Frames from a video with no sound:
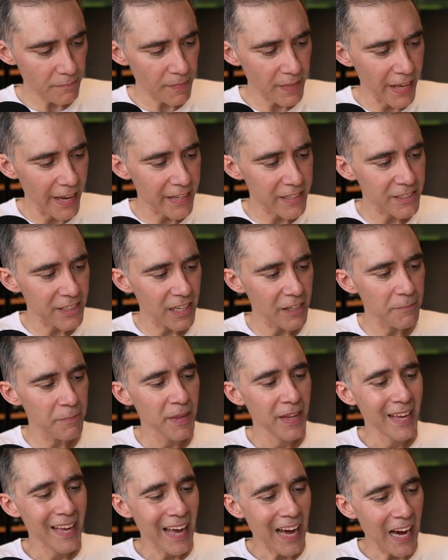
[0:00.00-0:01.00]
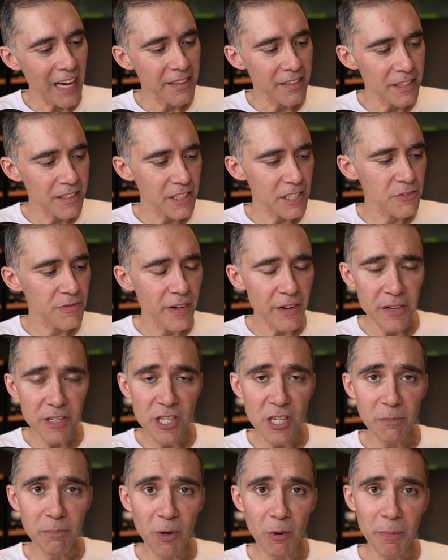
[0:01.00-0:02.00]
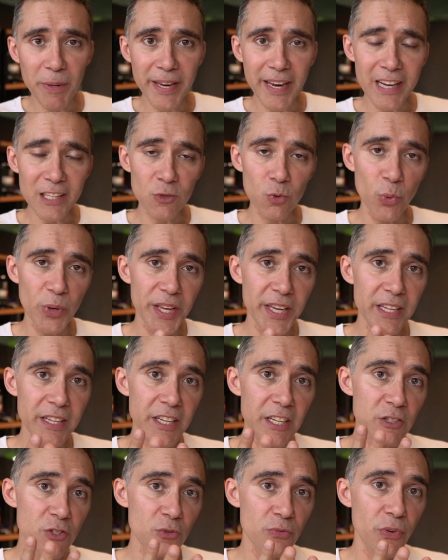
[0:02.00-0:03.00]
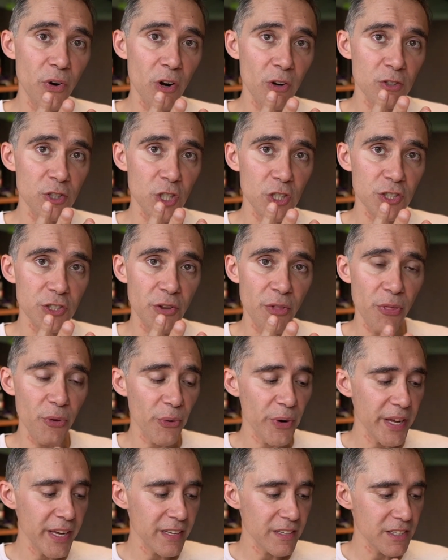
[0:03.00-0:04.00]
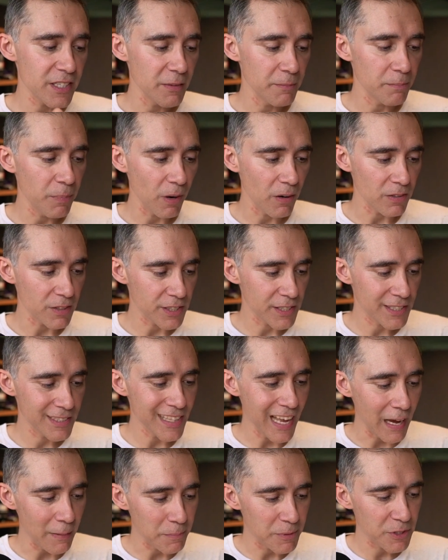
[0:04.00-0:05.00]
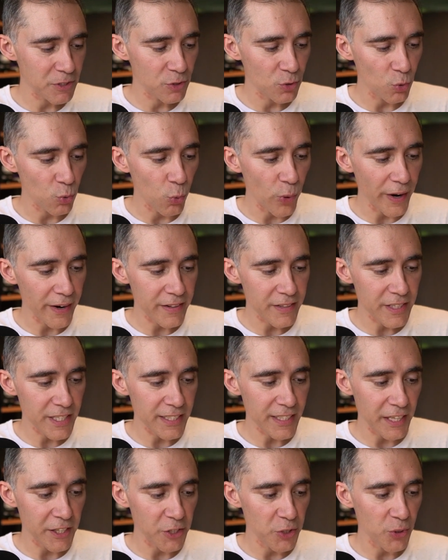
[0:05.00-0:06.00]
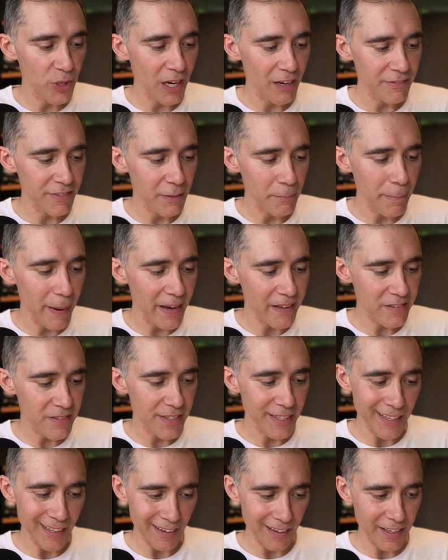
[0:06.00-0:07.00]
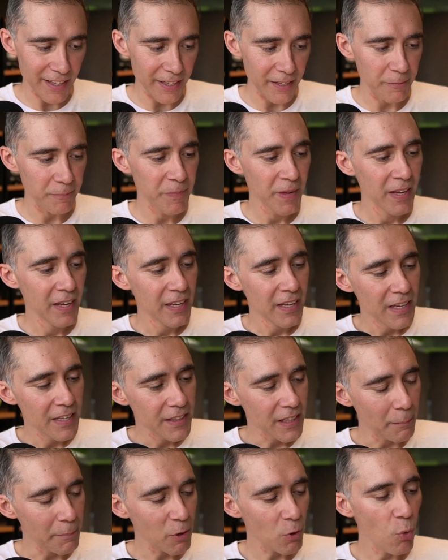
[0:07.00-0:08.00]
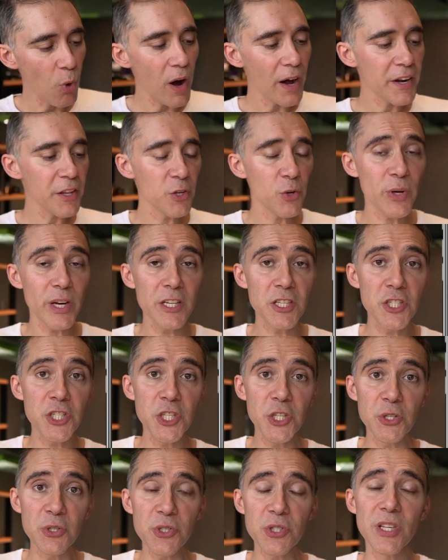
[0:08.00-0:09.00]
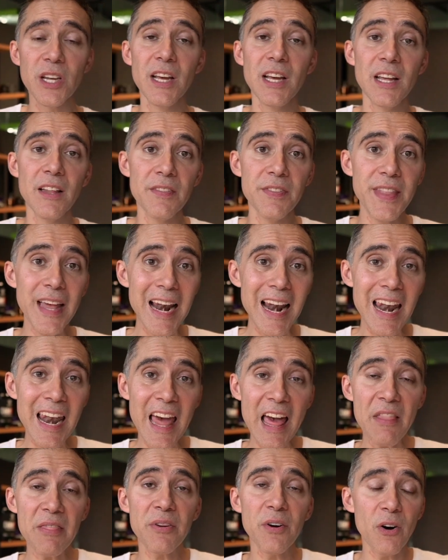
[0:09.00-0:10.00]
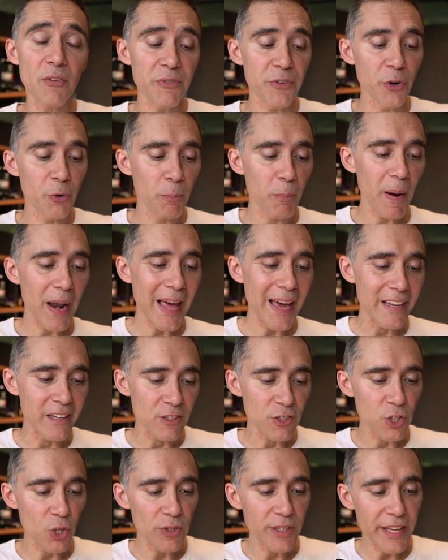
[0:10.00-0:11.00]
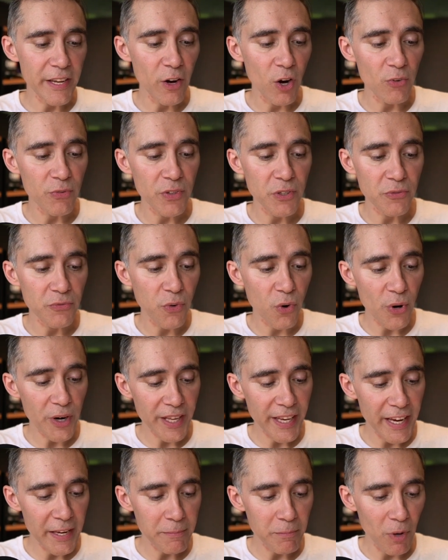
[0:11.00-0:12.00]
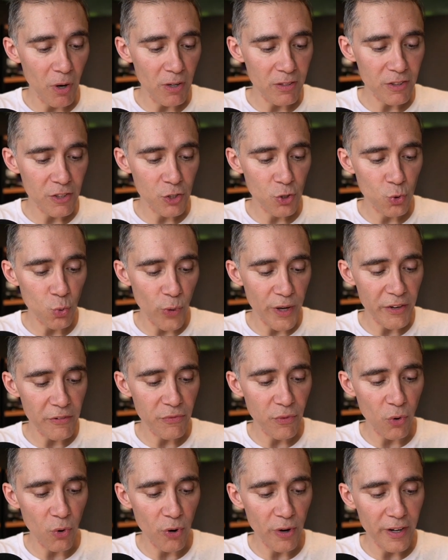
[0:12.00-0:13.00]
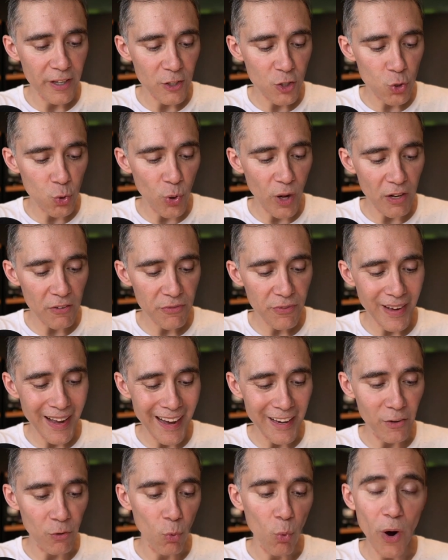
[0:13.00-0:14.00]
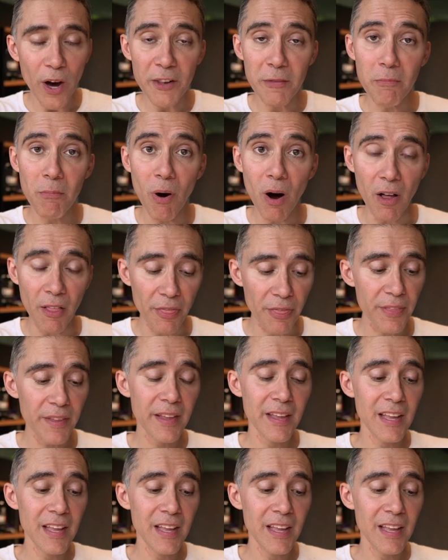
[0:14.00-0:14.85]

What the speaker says: Excellent. And this is very simple because we need to follow just 3 simple steps to guarantee that you have the best deal here. Number 1, you can choose the length of your plan. So they offer 48 months, 24, 12, and 1 month.